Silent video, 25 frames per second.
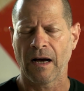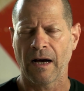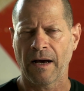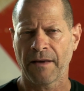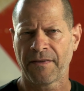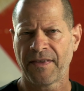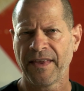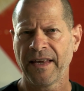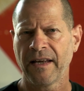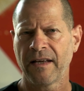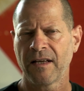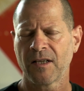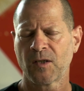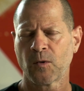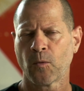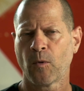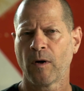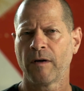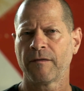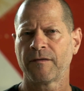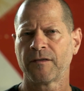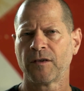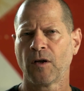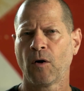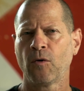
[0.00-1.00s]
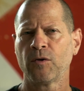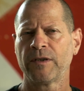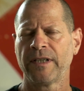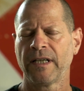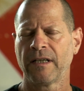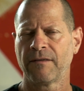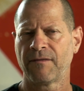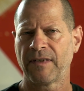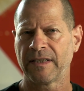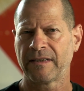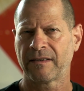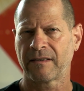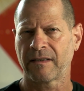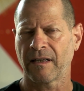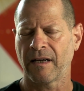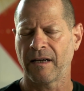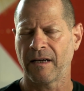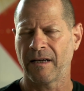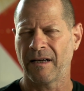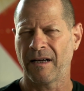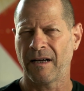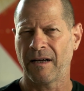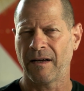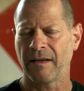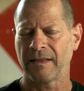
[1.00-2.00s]
I think it's worth noting that
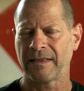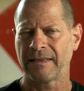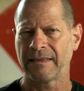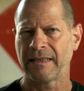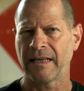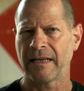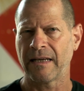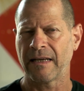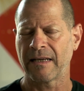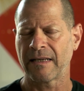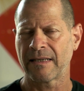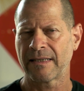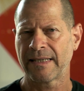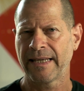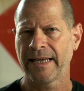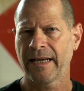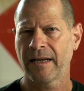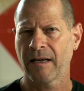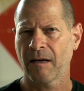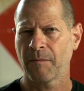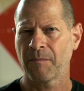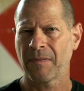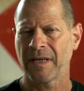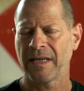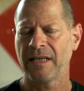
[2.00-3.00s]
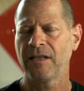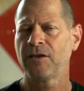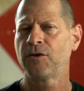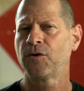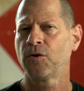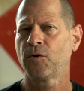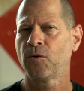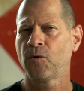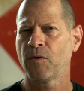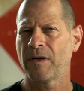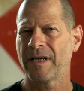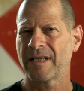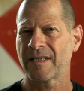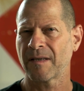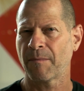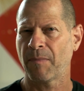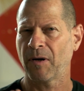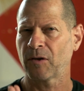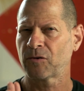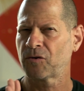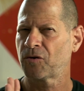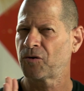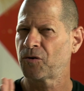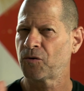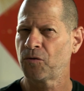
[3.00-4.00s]
the Zcam E2 is
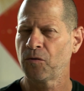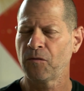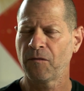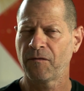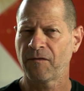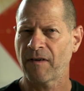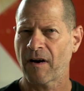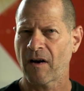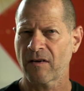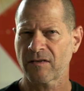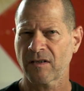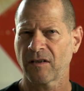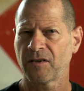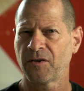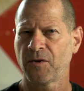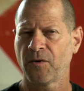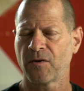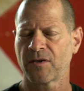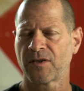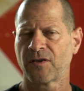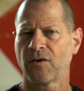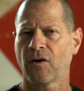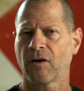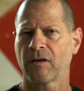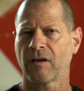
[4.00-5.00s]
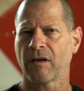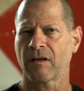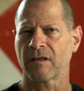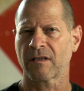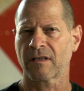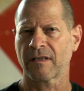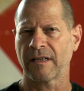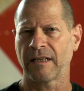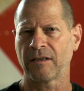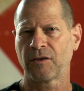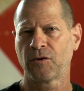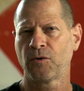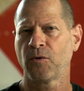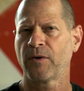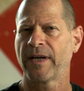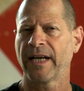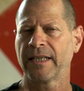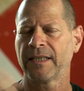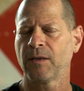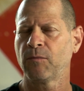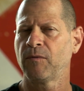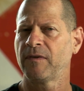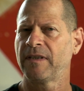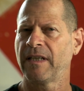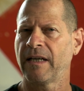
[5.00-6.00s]
about $2,000, and
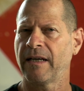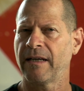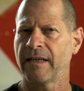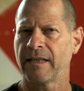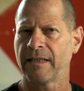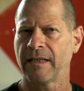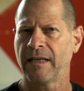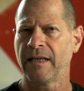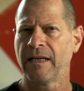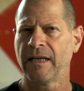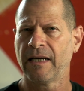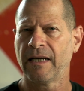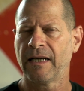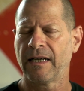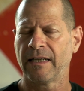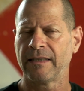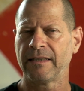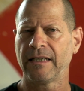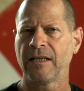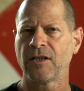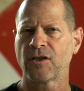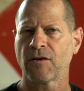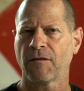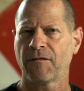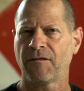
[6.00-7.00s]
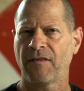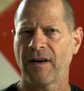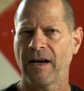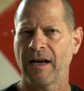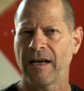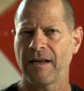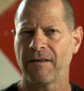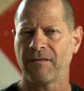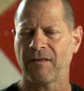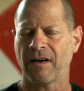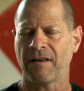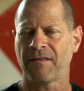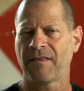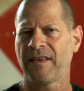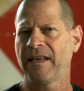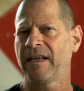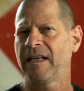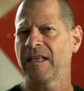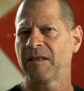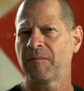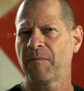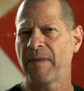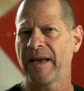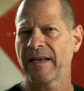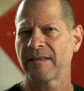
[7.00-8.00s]
together with the Ninja 5, I
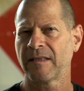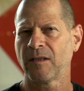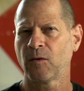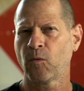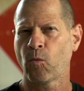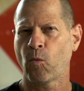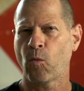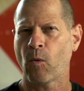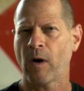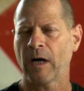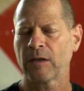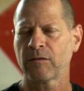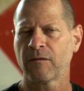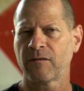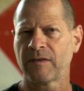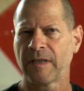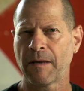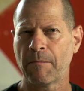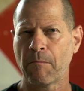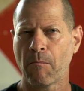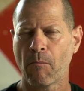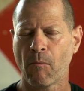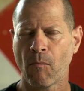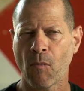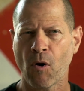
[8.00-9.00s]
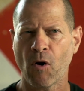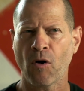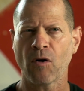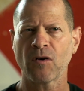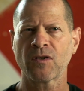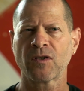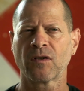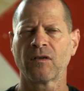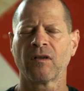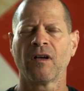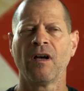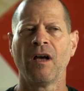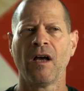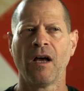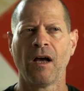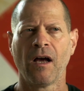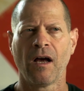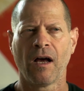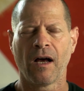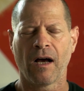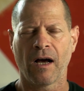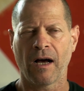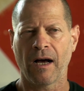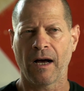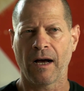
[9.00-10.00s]
think it makes it one of the most
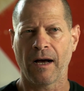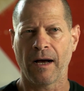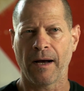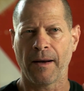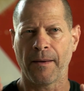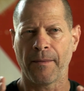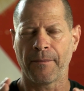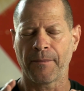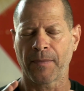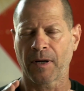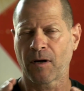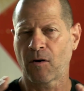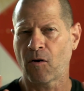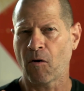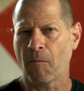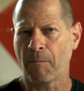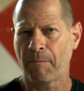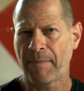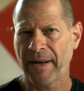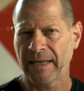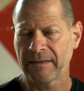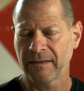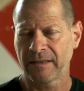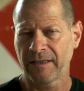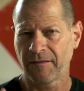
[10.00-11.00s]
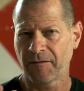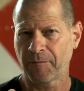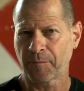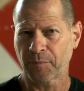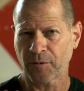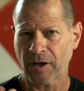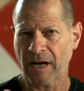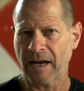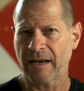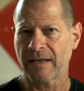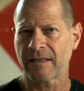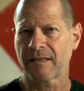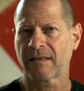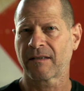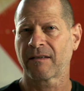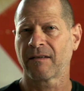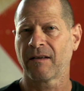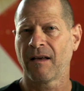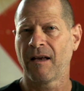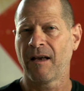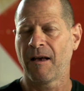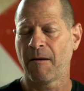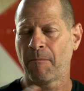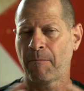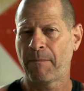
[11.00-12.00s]
competitive
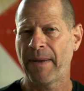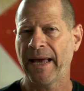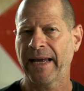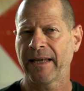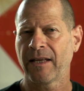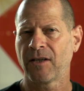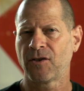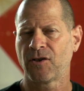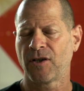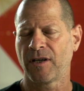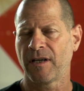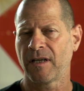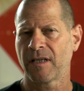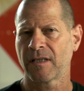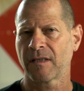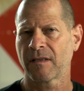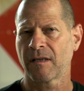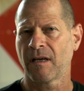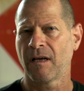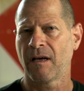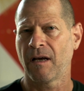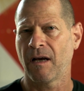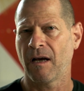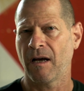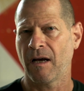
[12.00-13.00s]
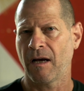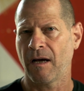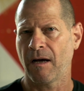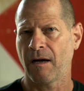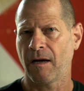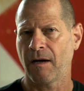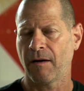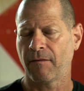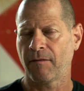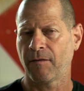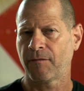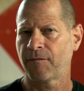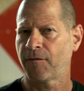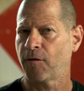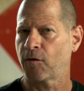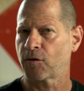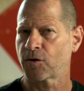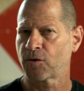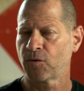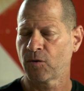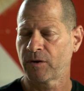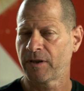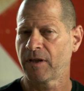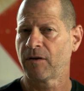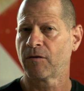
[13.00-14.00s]
priced packages
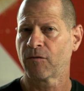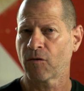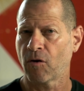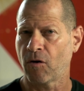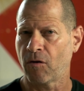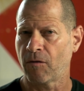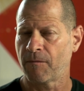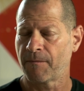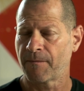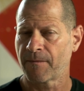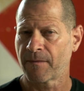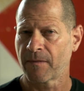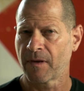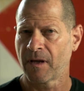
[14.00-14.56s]
for shooting RAW.